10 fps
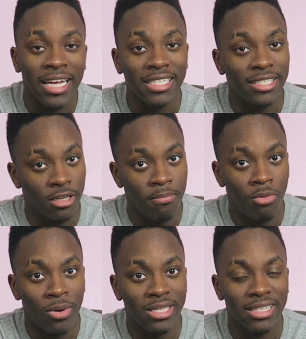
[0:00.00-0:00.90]

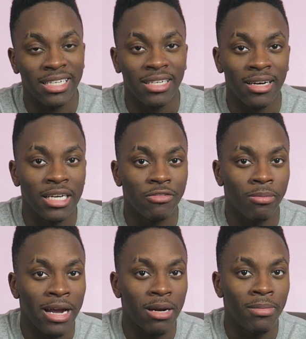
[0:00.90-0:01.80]
it does
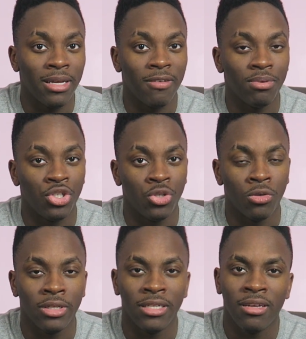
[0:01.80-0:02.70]
remind me of
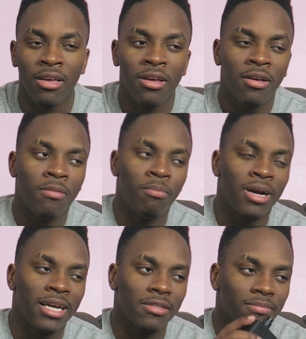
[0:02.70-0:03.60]
patchouli,
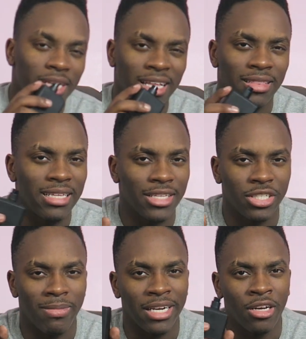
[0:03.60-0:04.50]
but I think that's
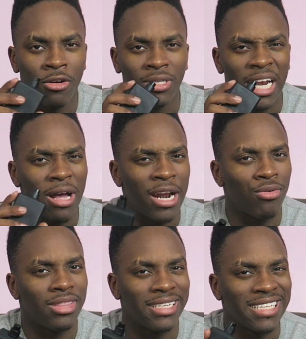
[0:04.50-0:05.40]
just my nose. I
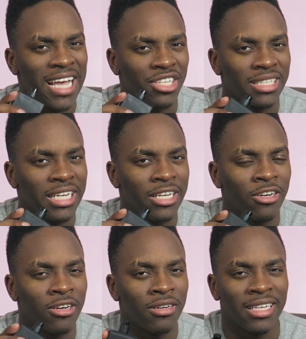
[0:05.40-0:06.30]
don't think that's actually in
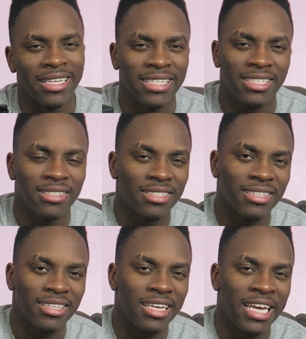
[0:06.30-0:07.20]
here. At least
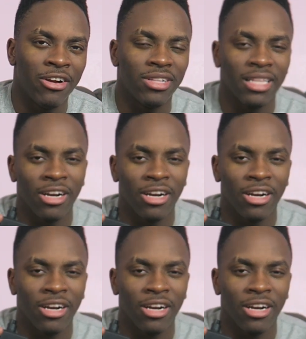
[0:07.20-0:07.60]
here and